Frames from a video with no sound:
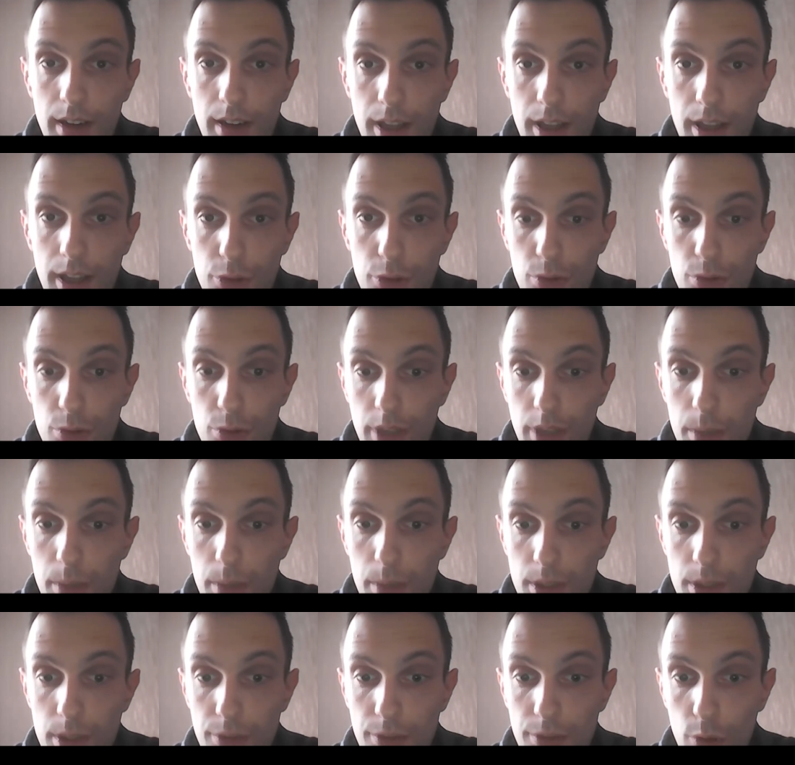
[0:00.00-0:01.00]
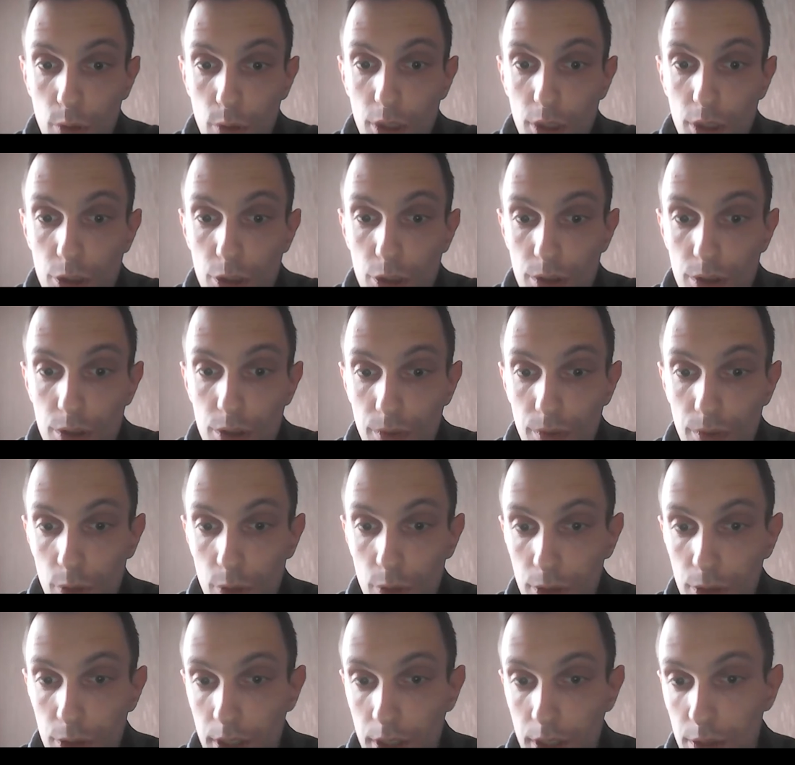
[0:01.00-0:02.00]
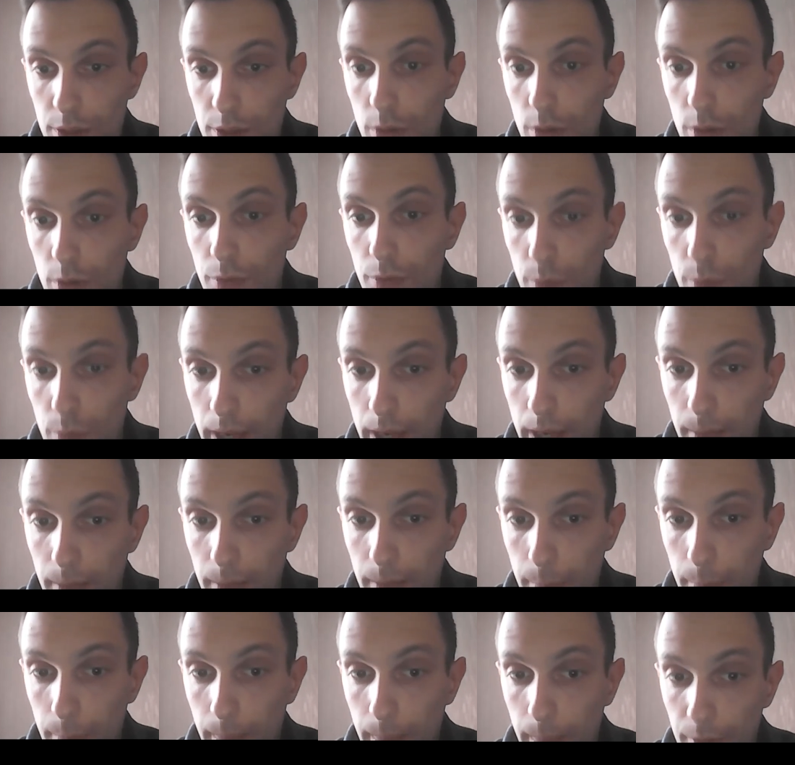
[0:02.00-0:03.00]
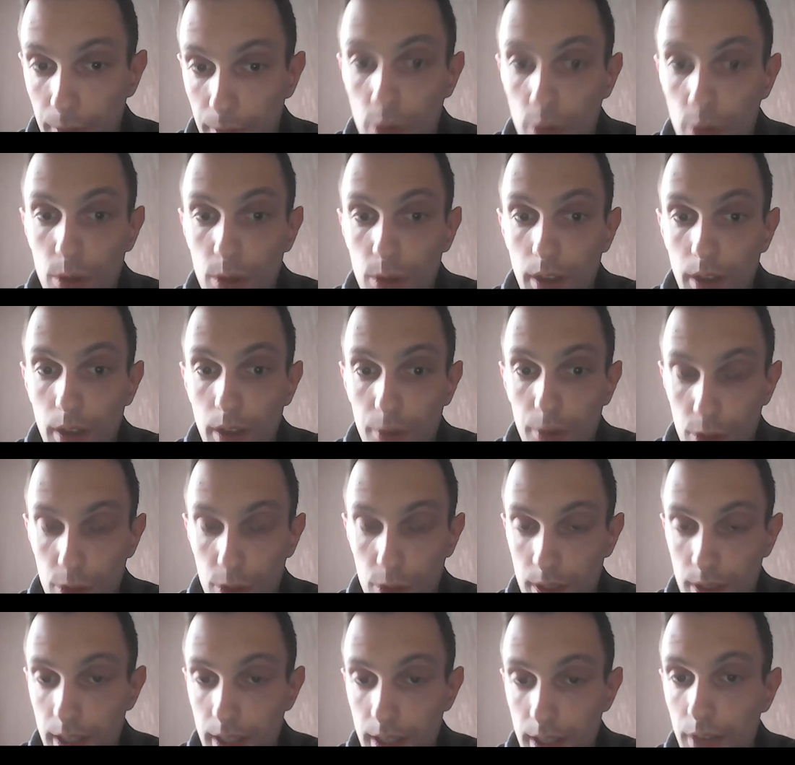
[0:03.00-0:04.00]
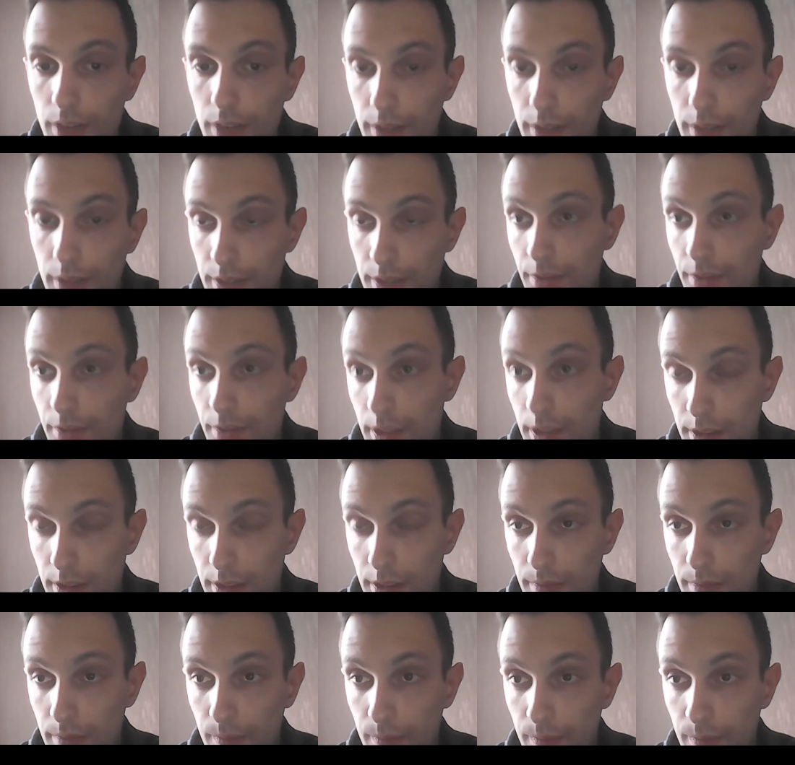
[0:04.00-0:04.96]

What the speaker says: n tournaments for each vertex of y. Vertex alpha is fixed.